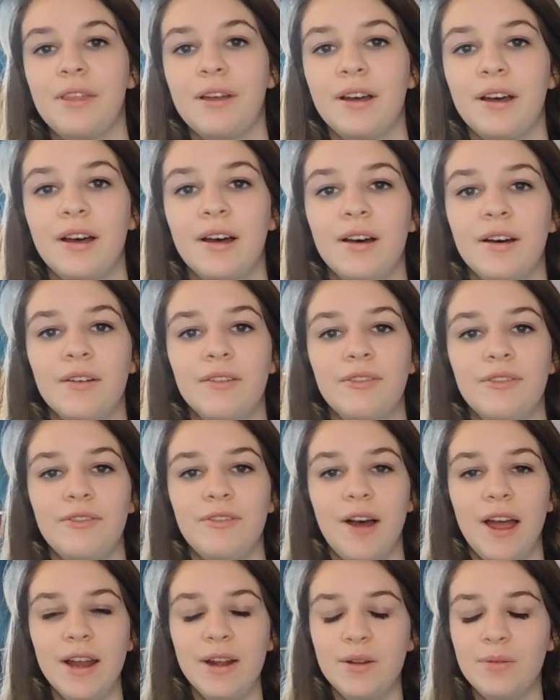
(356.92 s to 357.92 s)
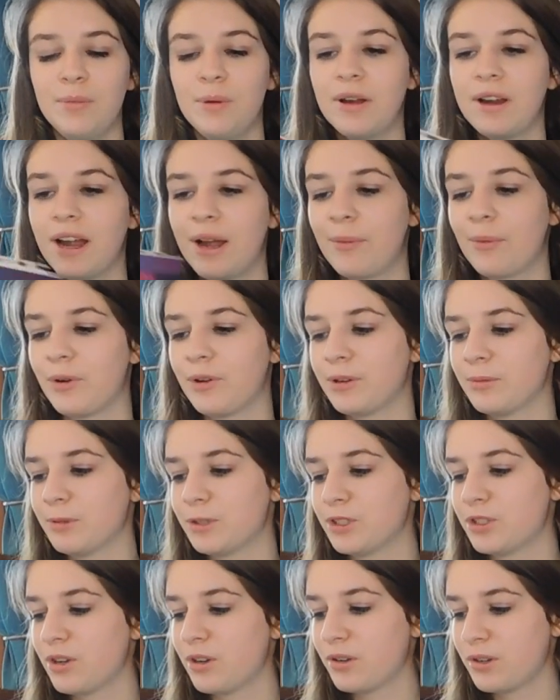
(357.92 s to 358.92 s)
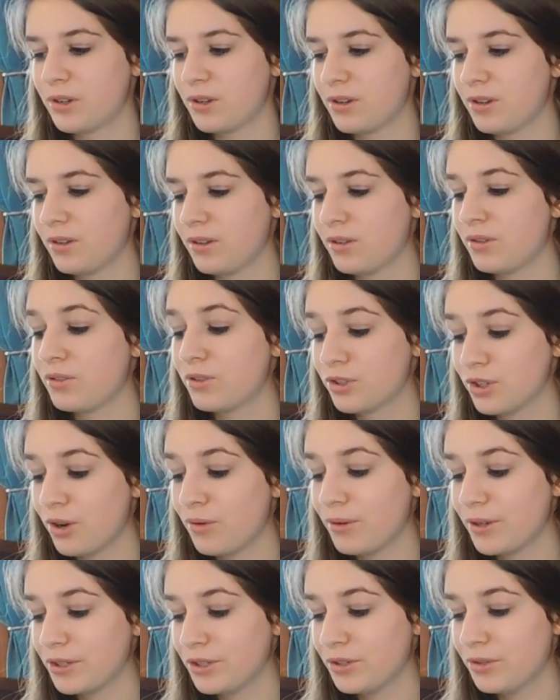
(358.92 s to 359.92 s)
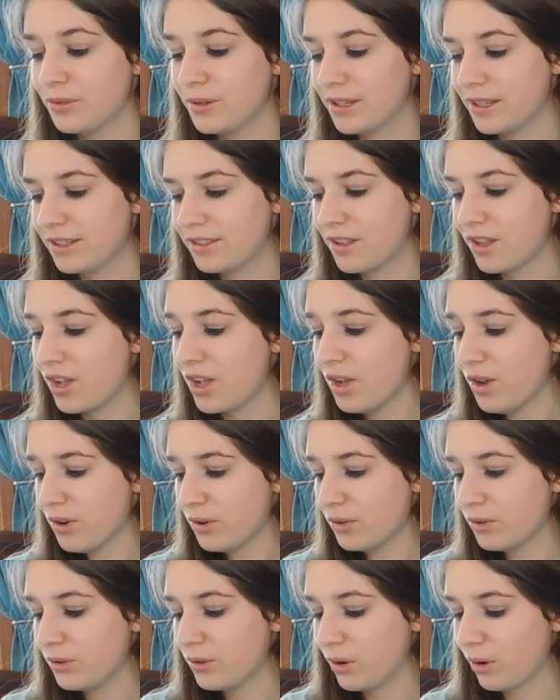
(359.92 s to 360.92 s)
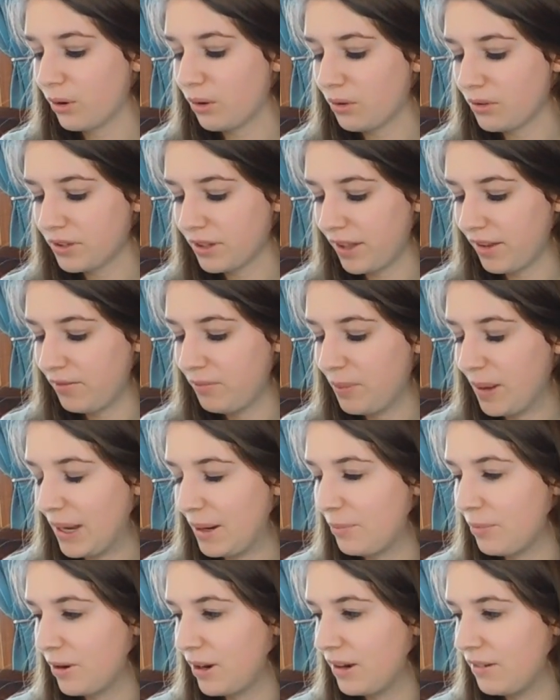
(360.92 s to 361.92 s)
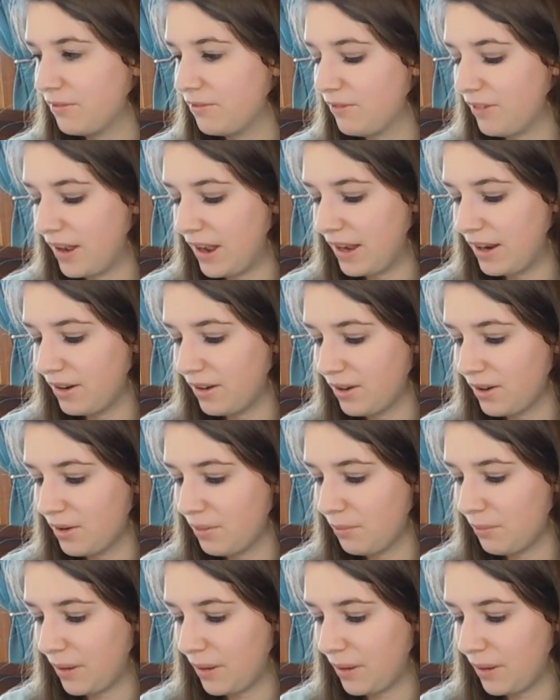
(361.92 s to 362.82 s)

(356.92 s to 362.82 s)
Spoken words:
the final book I'm going to be showing you is Girls of Paper and Fire